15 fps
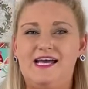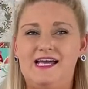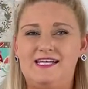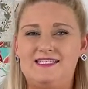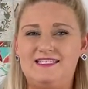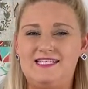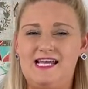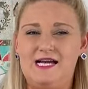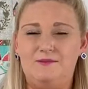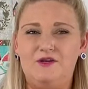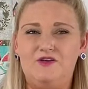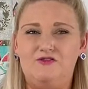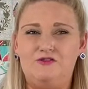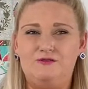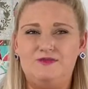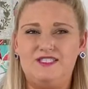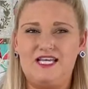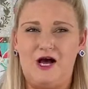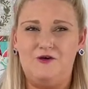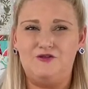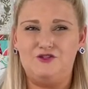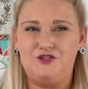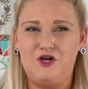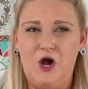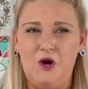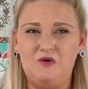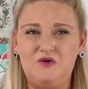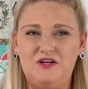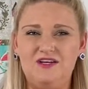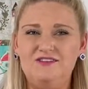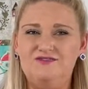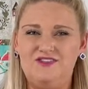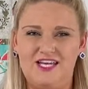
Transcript: And Tammy from South Dakota.